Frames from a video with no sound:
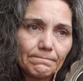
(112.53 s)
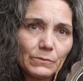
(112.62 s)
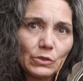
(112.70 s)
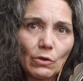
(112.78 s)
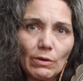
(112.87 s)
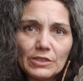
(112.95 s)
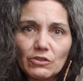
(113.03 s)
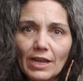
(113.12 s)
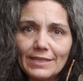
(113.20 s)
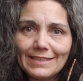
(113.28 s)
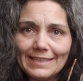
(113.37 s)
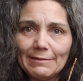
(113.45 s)
So I
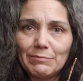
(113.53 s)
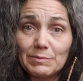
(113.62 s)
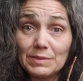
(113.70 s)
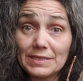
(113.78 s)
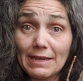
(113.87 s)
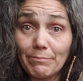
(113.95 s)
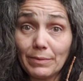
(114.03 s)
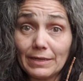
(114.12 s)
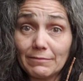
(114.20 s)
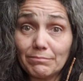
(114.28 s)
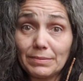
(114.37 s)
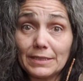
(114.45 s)
tried to keep them
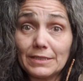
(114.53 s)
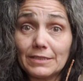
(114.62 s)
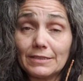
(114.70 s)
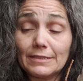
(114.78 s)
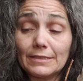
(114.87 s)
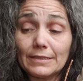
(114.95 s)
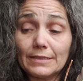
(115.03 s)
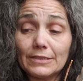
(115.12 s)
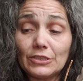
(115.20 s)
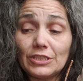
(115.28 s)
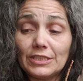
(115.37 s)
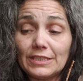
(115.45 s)
separate. But
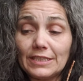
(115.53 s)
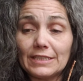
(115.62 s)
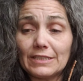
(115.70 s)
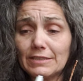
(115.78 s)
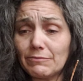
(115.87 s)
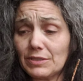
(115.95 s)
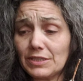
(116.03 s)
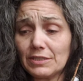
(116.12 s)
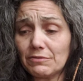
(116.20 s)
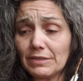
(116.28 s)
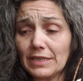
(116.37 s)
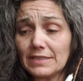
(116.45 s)
she didn't. It was
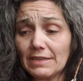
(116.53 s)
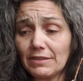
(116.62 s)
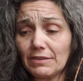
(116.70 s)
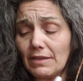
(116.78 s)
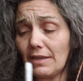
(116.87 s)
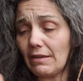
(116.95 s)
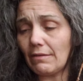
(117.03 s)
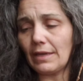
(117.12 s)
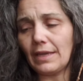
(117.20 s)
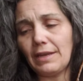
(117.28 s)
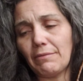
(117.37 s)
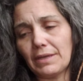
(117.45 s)
just ranks. Uh,
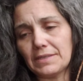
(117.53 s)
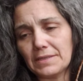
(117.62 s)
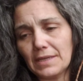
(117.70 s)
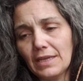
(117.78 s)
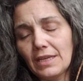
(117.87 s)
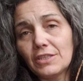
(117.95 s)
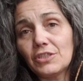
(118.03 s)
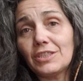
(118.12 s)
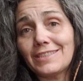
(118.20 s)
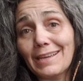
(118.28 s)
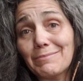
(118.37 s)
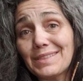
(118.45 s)
anyways
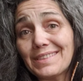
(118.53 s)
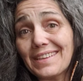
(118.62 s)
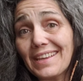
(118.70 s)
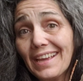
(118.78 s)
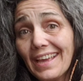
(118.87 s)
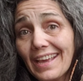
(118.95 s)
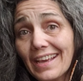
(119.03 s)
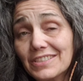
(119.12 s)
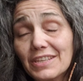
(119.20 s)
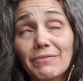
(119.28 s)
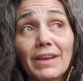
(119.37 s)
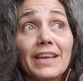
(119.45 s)
she typed in cash.
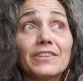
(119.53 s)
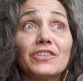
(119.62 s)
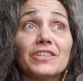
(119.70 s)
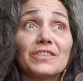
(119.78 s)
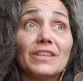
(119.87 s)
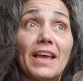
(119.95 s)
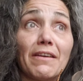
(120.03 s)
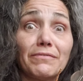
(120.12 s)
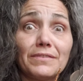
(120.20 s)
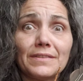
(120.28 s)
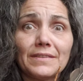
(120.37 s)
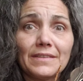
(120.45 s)
If I had just
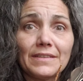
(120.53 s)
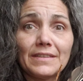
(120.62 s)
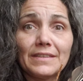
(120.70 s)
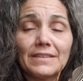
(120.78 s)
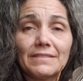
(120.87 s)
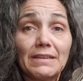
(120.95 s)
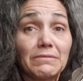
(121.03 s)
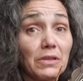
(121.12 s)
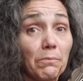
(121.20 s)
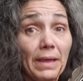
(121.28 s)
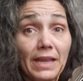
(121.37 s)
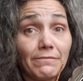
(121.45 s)
left, they was
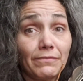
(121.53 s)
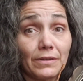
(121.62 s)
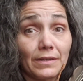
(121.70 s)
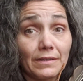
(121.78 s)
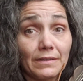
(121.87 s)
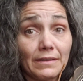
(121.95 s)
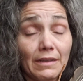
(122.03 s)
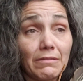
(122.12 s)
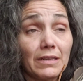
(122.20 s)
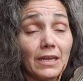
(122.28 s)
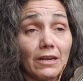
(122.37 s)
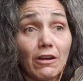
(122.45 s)
all paid for. I
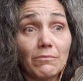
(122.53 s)
would have got